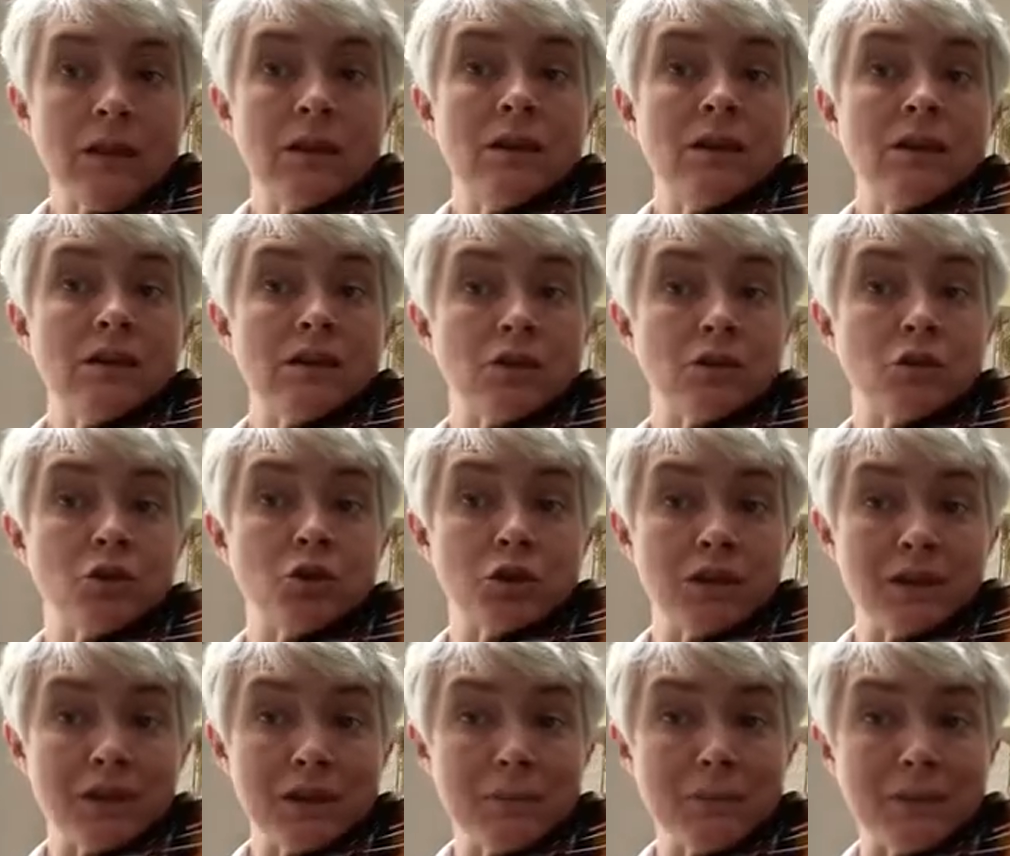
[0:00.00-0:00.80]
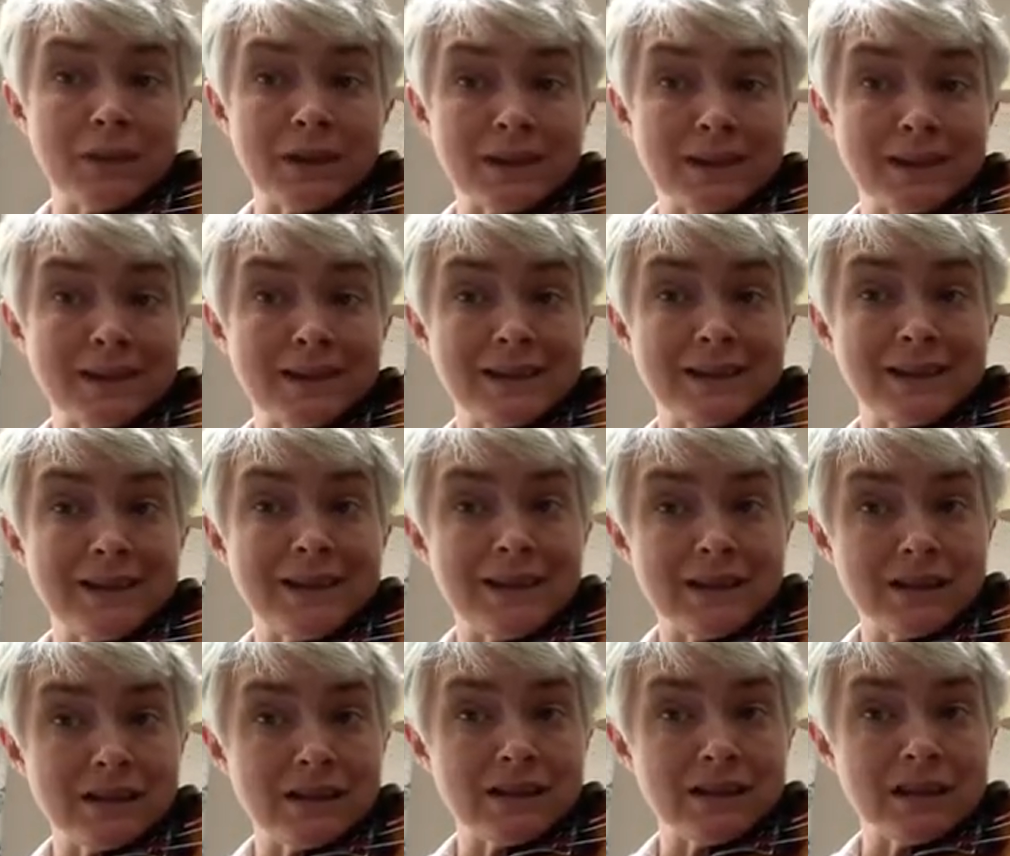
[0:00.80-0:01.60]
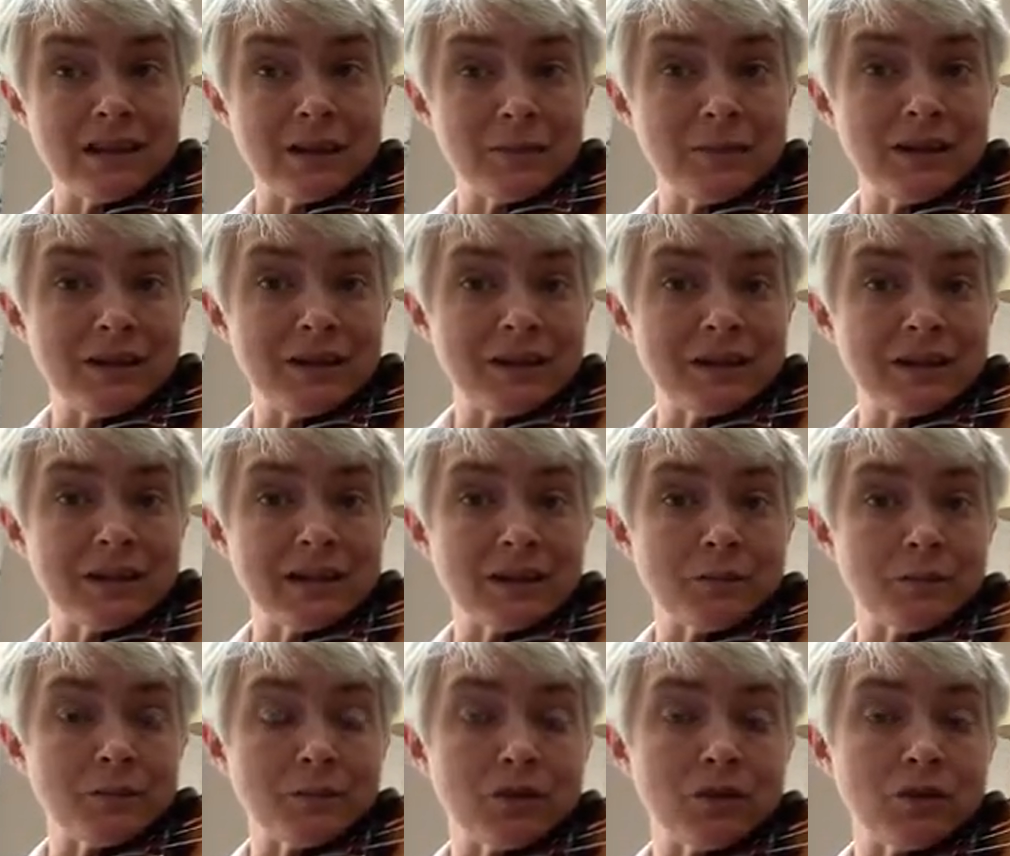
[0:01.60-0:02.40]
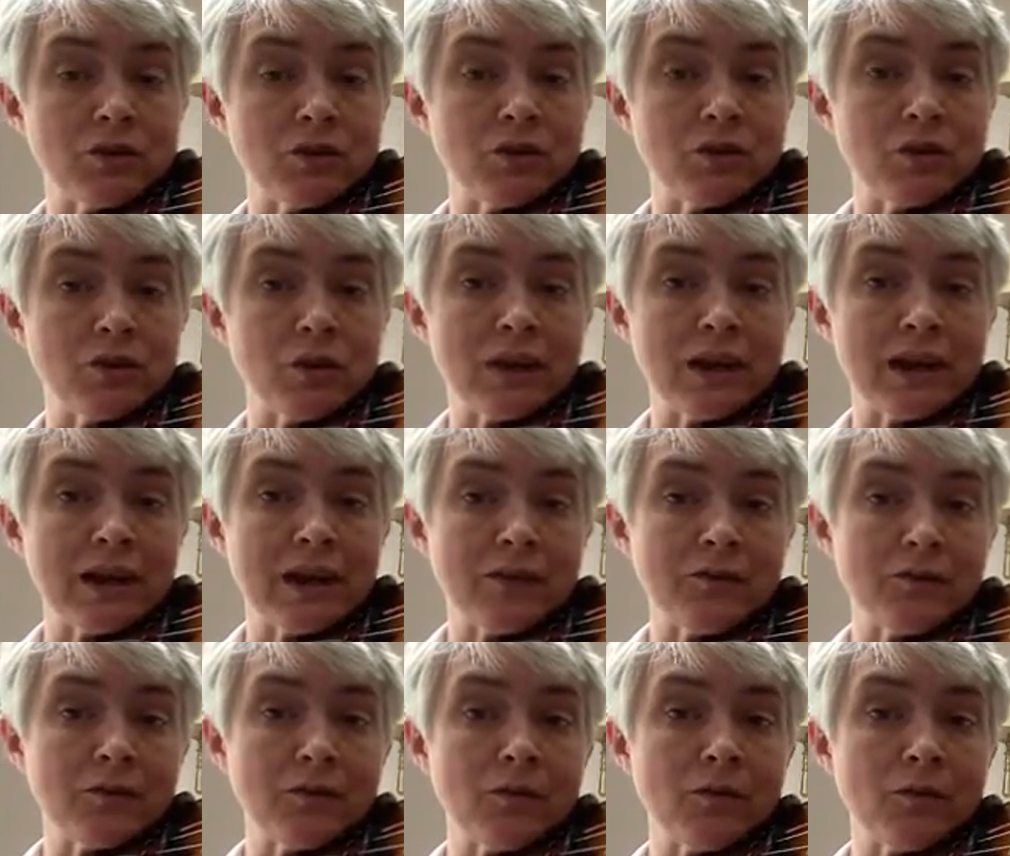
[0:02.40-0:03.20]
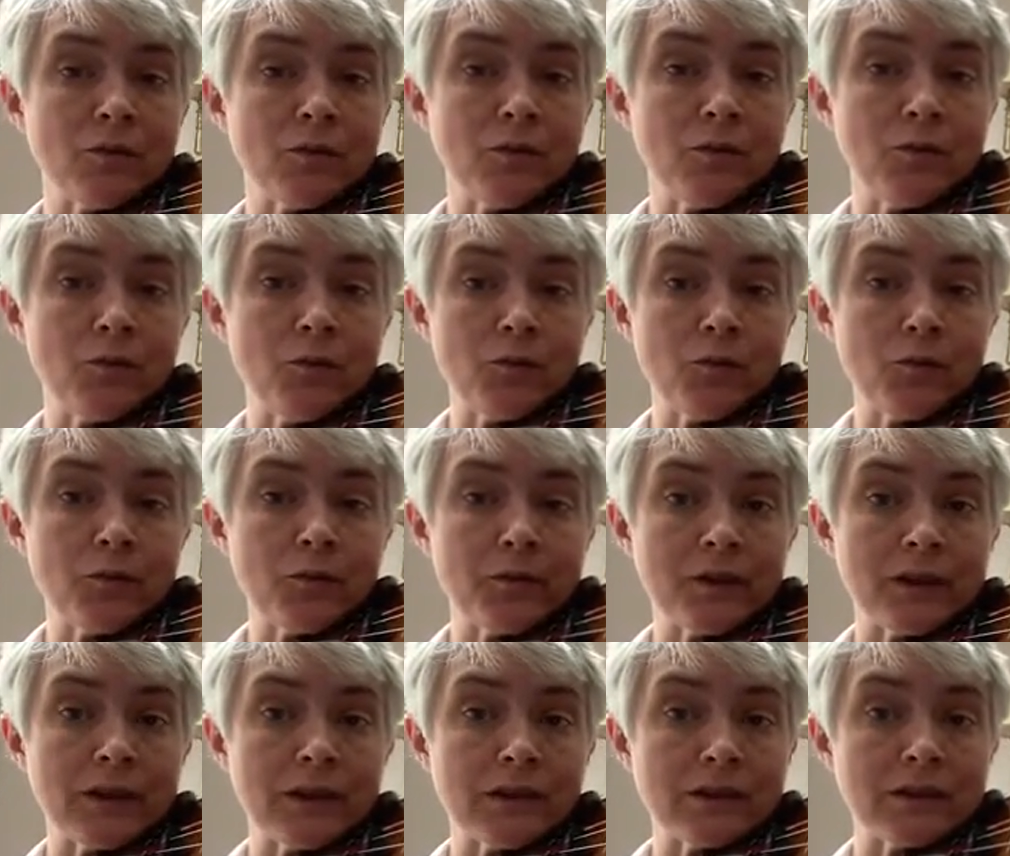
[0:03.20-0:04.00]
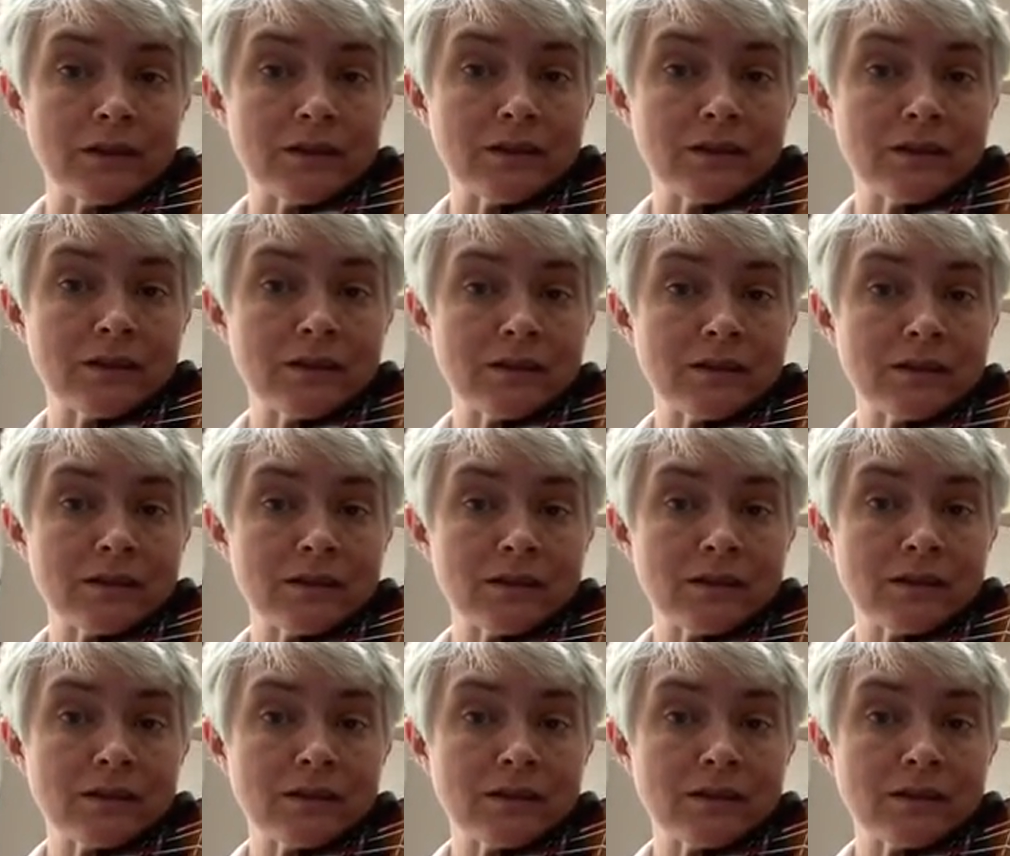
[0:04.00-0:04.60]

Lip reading: The tricky bit is coming down because you have 4 fingers.